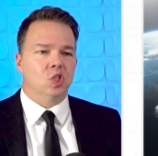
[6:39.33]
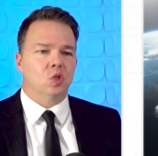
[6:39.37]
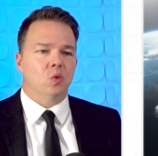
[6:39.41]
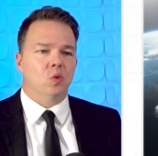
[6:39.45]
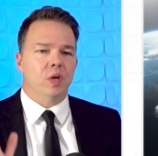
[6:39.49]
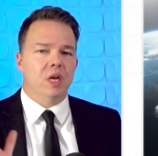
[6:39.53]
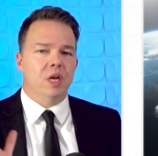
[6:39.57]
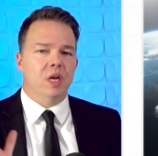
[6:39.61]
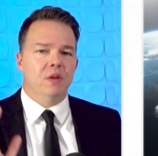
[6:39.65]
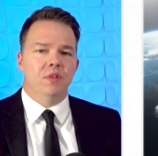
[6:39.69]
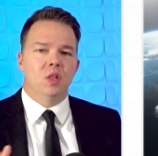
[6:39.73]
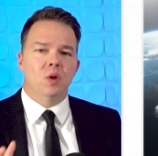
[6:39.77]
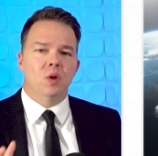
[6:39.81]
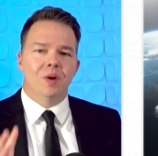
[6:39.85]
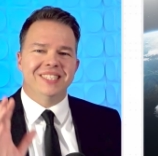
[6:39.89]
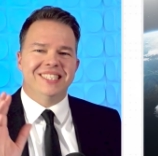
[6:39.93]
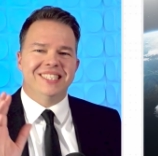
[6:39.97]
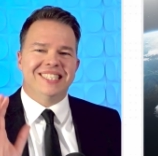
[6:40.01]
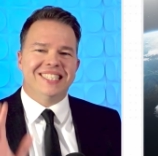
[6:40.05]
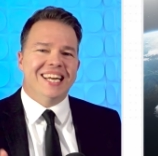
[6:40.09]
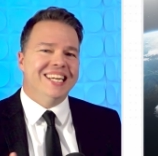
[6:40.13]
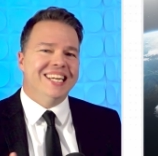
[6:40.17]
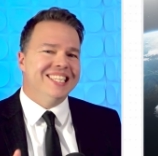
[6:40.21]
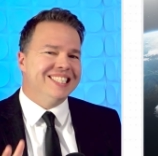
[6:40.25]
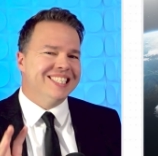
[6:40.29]
So even though I
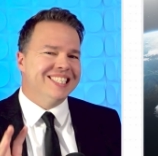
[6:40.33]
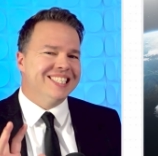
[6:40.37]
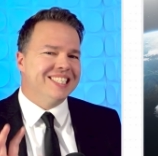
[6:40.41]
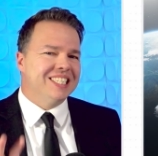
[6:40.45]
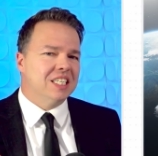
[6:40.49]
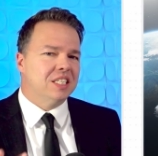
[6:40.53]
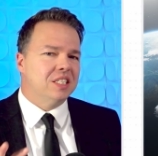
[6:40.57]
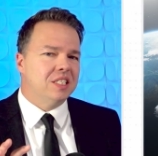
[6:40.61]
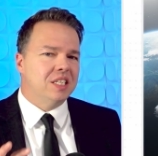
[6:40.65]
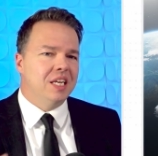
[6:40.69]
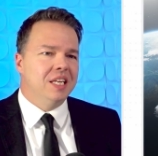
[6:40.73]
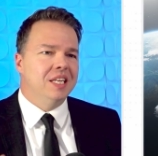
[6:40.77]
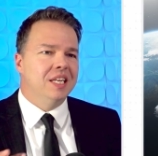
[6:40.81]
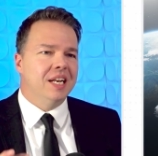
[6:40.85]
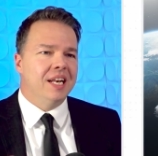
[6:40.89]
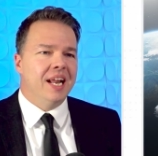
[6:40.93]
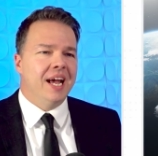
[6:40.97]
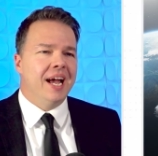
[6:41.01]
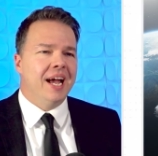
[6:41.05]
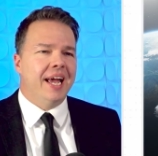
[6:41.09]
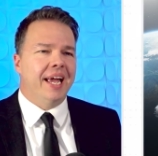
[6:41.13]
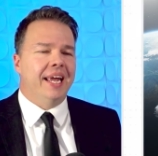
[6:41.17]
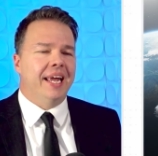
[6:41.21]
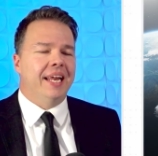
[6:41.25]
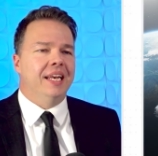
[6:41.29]
set it to
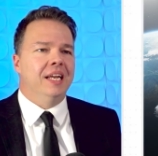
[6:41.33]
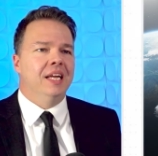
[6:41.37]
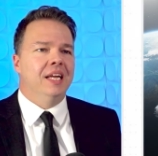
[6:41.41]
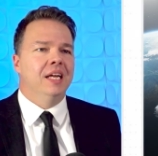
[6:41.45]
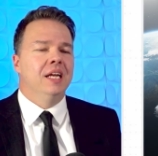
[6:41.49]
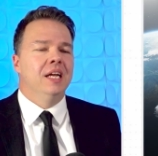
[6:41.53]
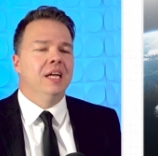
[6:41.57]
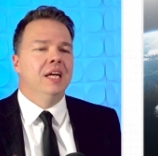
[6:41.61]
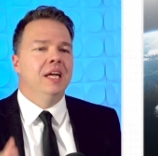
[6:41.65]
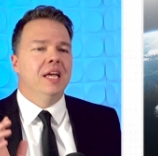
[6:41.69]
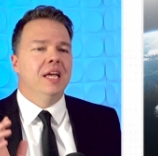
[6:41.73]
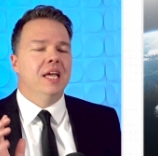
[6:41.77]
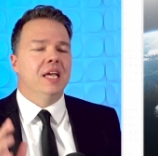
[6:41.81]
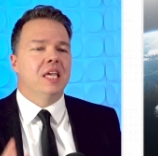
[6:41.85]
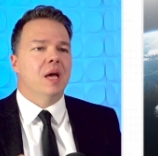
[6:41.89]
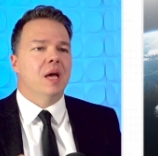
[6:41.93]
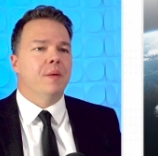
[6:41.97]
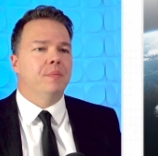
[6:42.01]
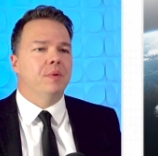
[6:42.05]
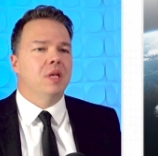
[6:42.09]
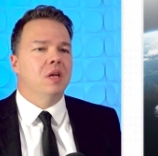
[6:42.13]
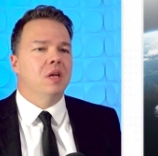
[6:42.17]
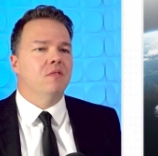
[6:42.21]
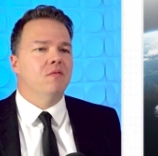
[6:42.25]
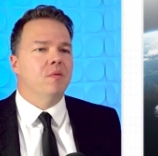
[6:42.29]
16:9, it
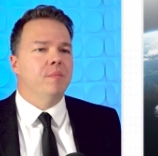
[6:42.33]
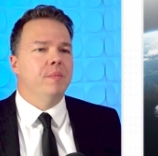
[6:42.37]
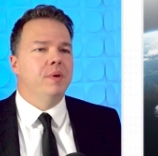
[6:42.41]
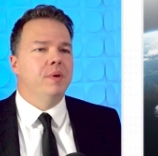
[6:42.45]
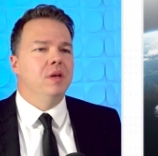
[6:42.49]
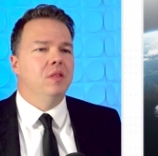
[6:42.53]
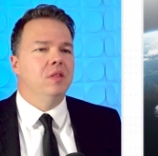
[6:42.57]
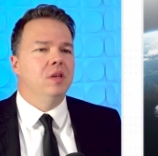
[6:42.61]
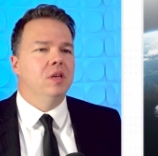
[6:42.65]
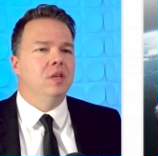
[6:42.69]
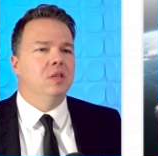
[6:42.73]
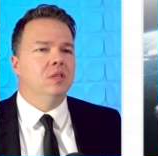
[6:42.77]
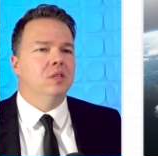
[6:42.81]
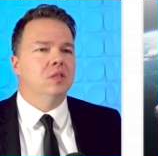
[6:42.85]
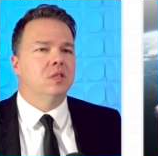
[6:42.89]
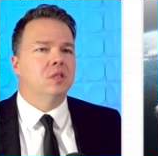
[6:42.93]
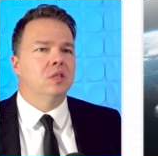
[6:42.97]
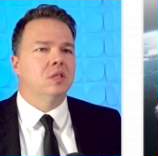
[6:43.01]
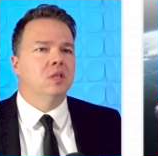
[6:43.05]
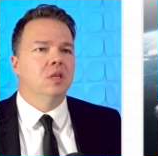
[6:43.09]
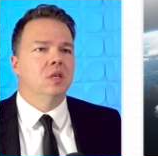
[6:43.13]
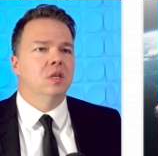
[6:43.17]
kept giving me these